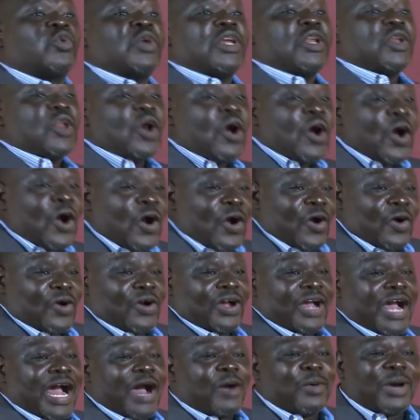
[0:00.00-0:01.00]
we
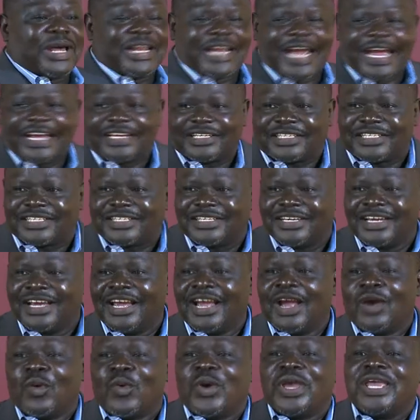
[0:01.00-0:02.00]
know our right.
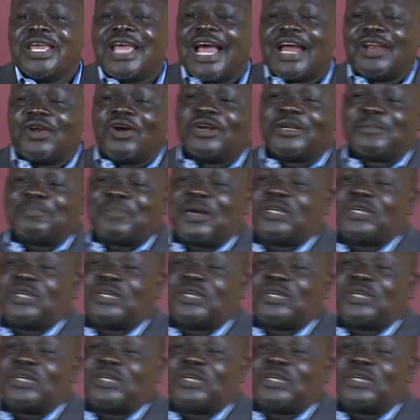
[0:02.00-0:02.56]
We are not